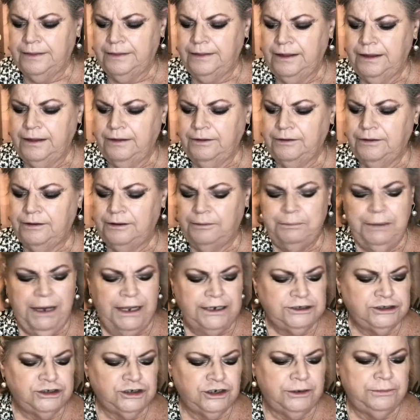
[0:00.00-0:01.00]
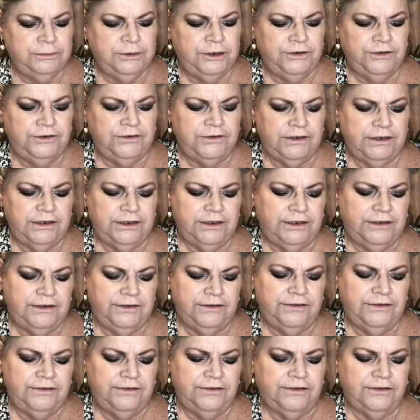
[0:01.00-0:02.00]
Now, the blush I'm using
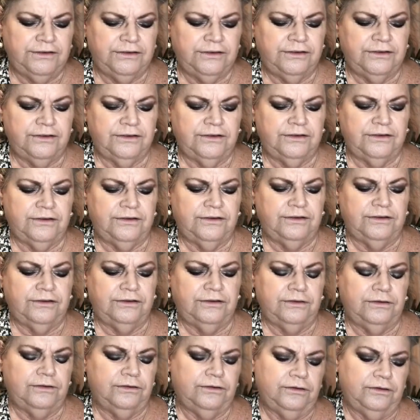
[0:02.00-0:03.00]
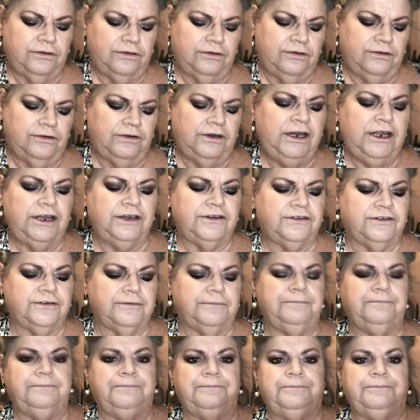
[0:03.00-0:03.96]
is NYX.